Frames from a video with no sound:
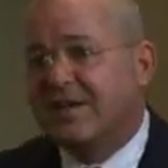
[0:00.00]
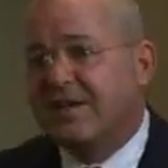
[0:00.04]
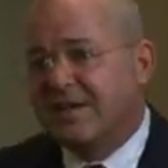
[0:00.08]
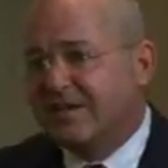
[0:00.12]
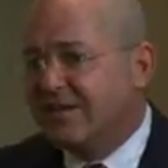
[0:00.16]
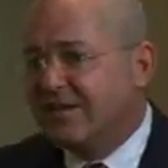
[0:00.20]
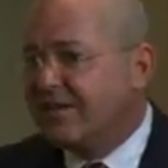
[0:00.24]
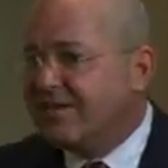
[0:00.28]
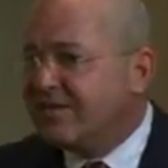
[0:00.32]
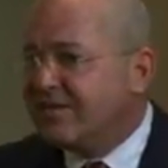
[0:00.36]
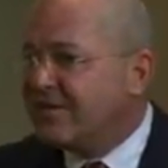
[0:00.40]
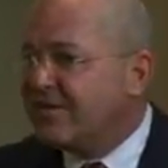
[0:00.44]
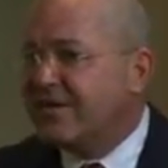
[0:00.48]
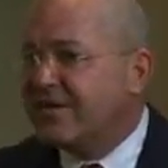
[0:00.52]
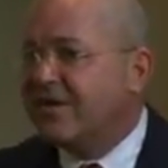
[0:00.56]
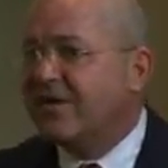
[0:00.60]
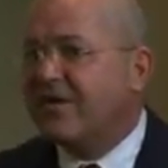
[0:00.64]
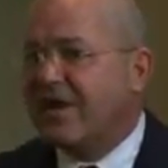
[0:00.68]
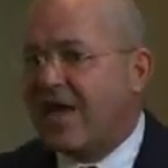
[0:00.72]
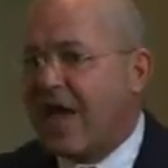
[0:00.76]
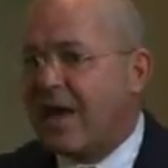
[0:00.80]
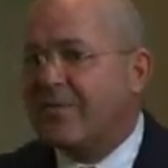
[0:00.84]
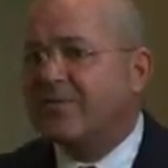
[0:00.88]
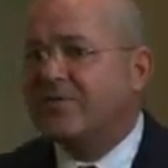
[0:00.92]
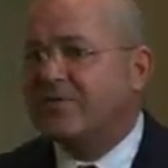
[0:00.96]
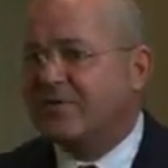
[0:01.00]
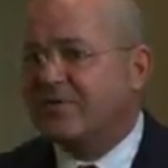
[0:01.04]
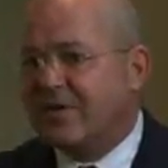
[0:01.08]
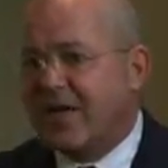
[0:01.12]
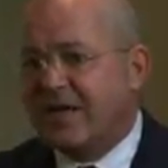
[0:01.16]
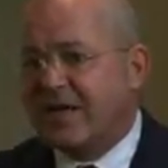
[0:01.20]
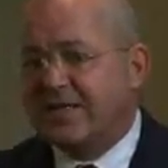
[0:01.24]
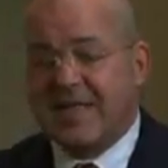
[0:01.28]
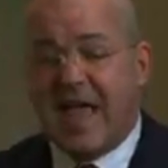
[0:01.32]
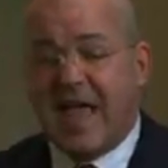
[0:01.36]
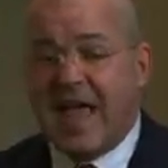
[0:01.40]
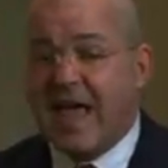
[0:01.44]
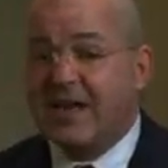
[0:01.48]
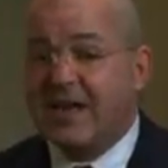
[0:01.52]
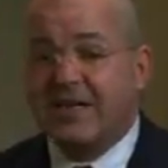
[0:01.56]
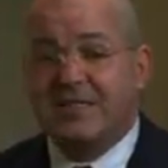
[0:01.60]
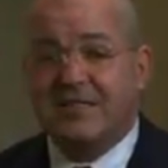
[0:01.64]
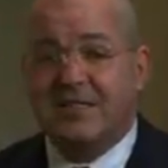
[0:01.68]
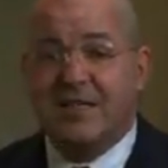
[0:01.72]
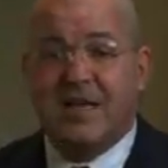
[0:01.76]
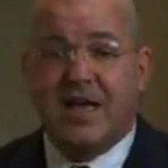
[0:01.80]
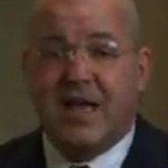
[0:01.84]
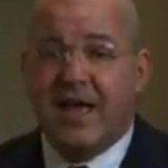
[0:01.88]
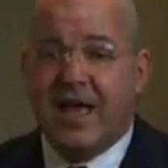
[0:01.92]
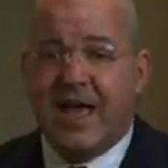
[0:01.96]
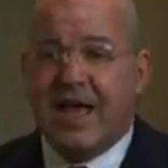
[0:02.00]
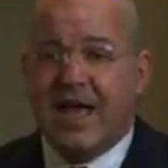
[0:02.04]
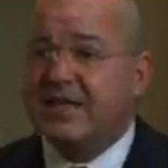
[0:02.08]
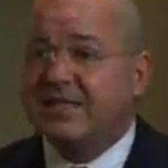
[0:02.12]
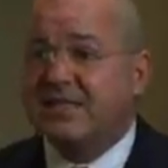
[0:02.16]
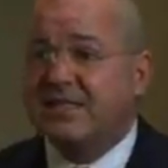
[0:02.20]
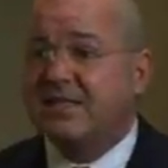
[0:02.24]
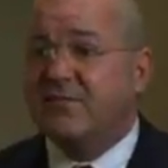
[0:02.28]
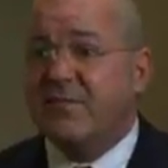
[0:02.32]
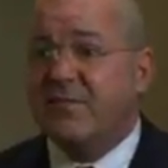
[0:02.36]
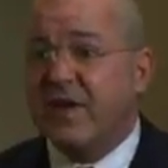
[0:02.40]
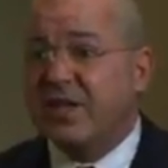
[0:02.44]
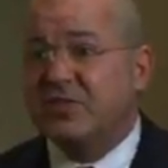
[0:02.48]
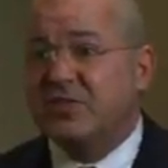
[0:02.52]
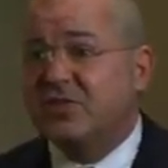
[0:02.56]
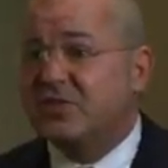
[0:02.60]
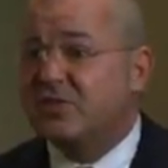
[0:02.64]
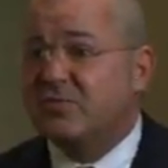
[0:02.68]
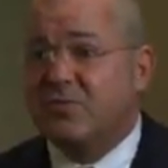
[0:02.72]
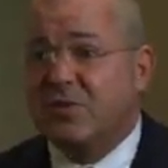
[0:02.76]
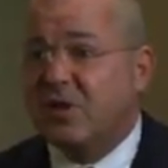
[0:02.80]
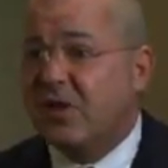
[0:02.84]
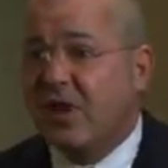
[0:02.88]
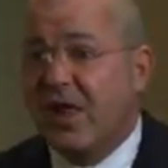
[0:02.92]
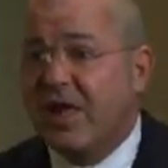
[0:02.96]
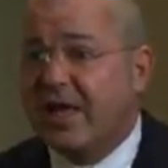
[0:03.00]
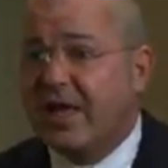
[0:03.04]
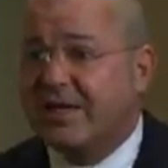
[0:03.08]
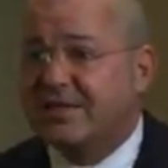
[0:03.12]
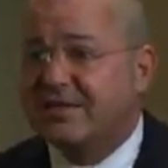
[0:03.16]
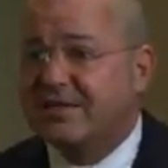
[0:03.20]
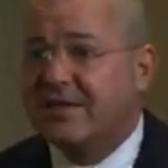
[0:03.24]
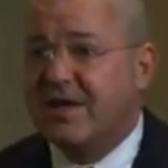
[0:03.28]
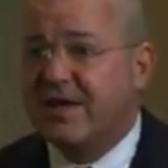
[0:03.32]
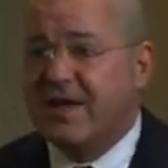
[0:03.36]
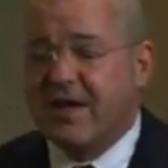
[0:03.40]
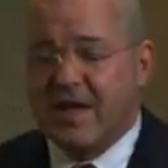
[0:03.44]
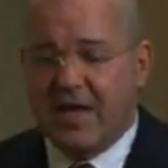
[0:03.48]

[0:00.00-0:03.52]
You capture a lot of, and it's infectious with clients.